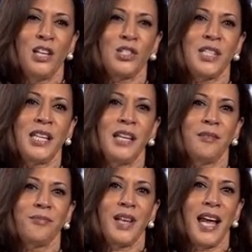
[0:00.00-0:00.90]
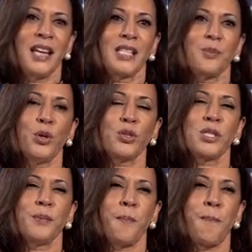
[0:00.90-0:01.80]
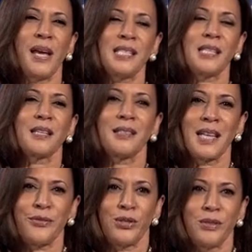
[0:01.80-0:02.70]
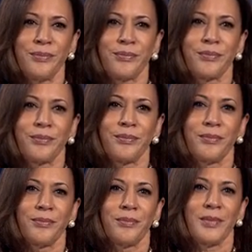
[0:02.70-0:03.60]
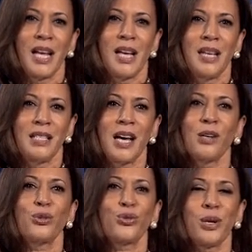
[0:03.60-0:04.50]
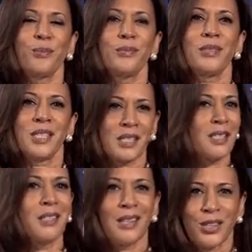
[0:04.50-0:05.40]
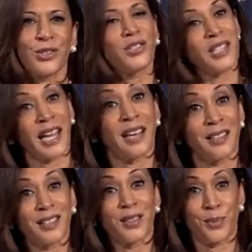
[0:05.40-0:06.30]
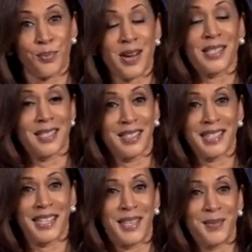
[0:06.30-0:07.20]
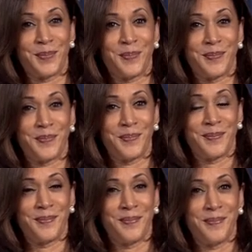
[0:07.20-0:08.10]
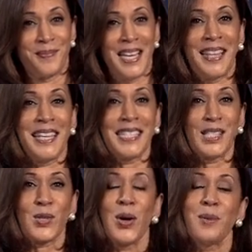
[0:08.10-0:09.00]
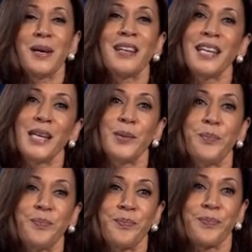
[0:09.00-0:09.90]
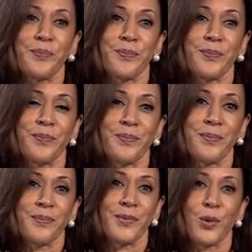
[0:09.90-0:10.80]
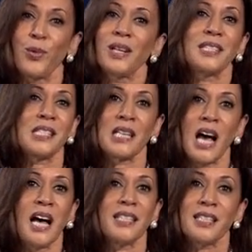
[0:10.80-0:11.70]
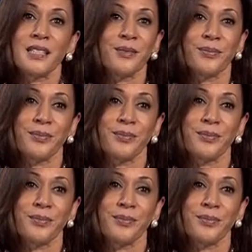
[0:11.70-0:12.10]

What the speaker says: You see, at its most basic level, Donald Trump doesn't understand the presidency. He thinks it's all about him. Well, it's not.